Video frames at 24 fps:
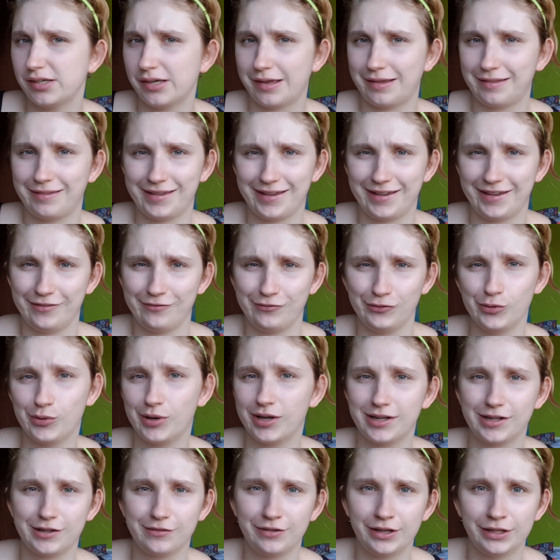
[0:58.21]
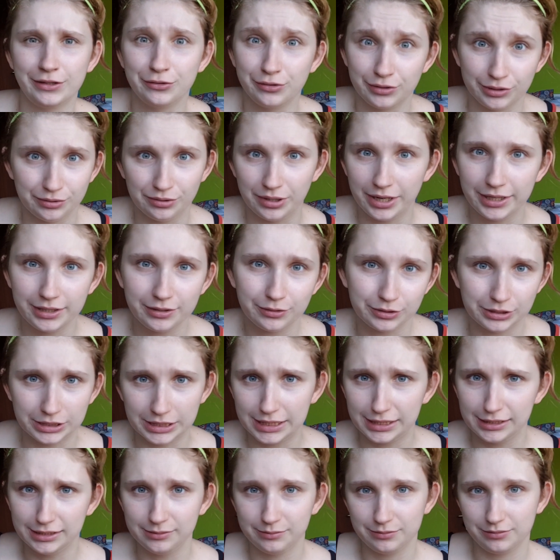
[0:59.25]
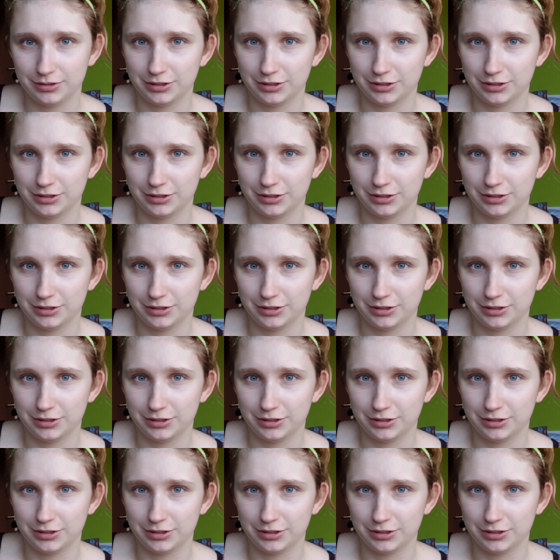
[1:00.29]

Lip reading: and I have no idea if I do it right or not,